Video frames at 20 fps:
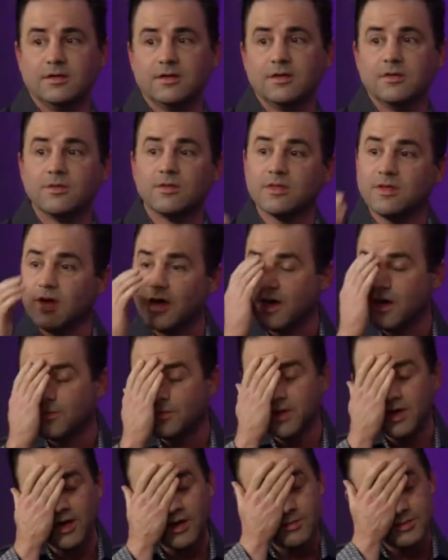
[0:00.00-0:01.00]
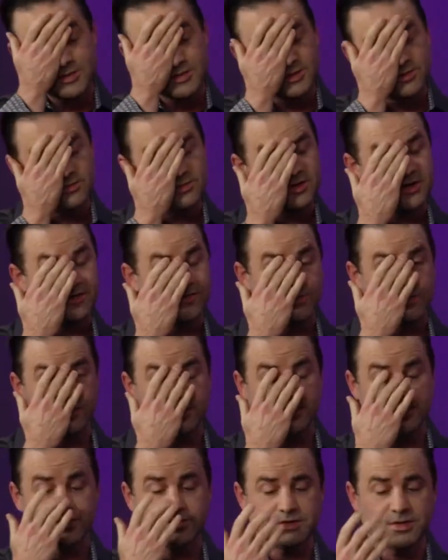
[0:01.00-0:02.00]
you with cab, cab is so tough
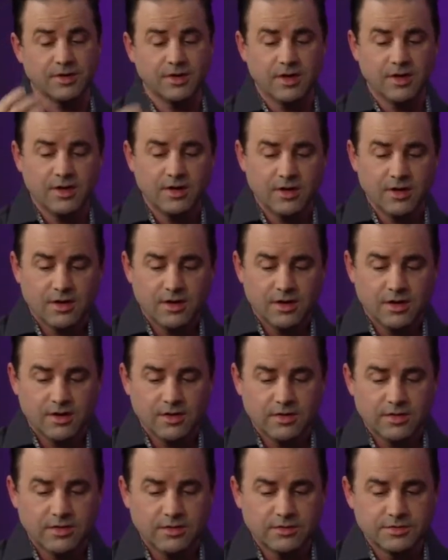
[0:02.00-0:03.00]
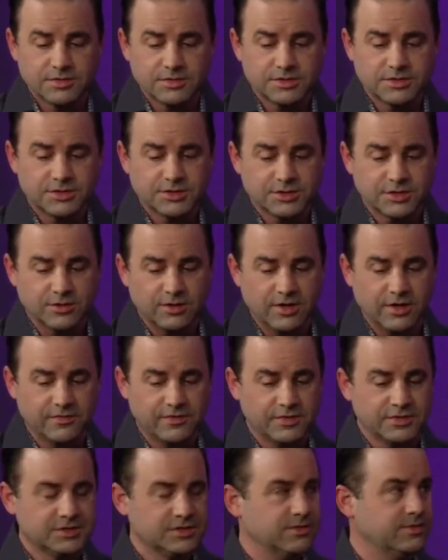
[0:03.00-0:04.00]
because there's so
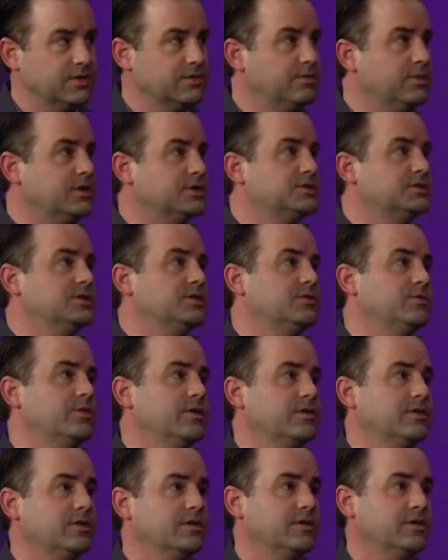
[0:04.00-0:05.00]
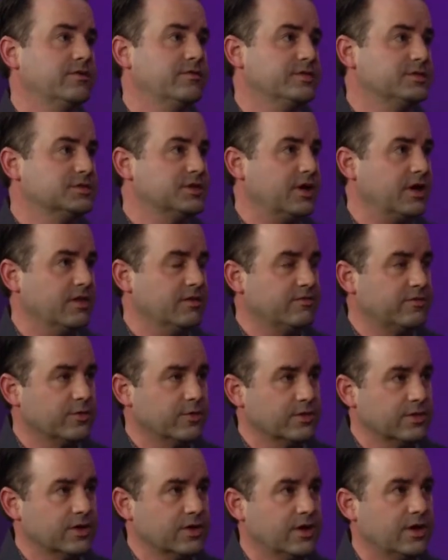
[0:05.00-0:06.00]
often something mixed in with it, and if it's
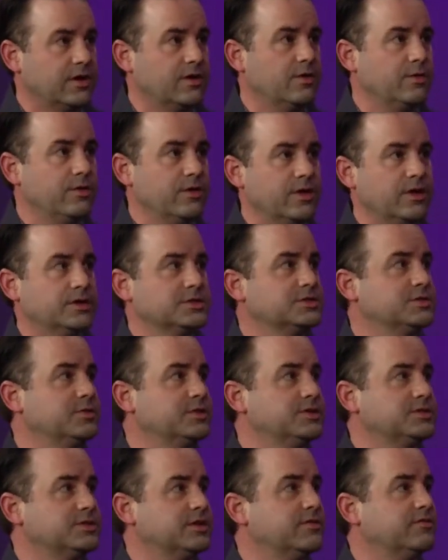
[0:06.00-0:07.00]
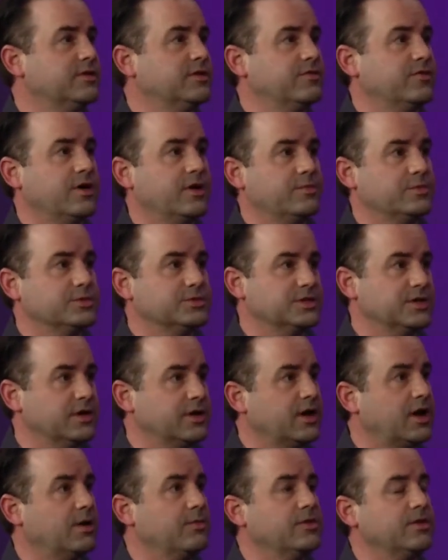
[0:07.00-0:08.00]
California, it only has to be 75% yeah.
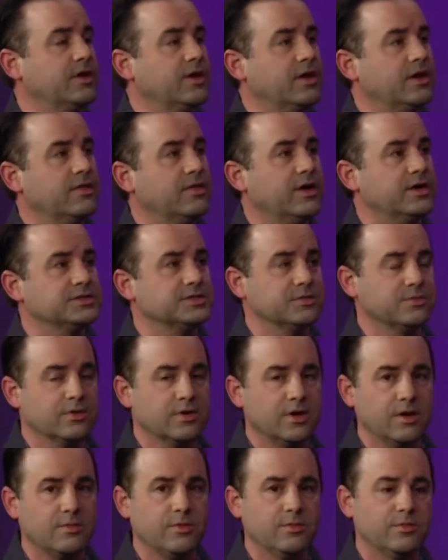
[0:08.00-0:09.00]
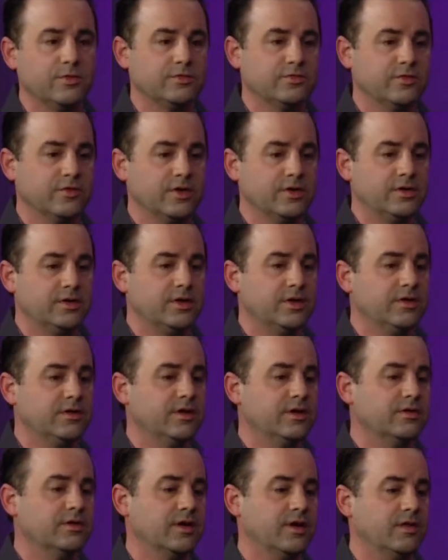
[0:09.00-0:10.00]
Cabernet, and okay. that's the problem with trying to nail
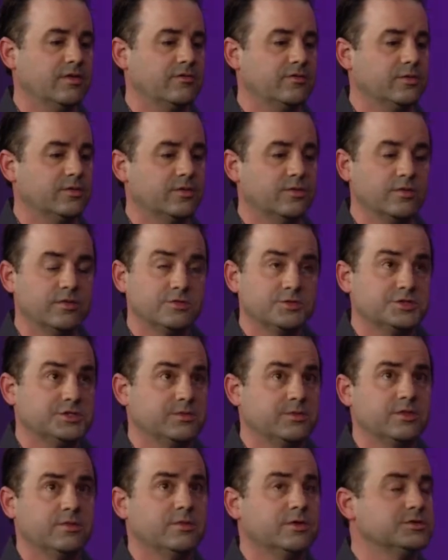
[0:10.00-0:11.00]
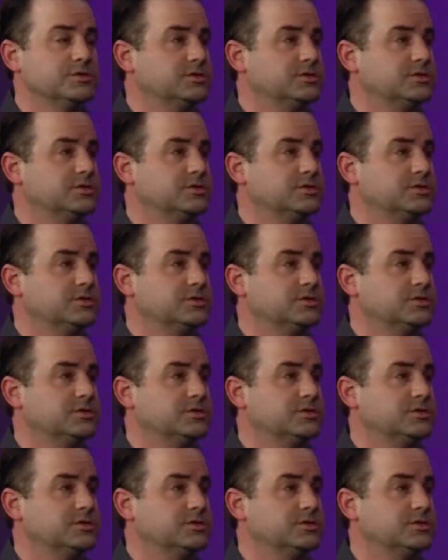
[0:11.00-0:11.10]
down California. There's some of the most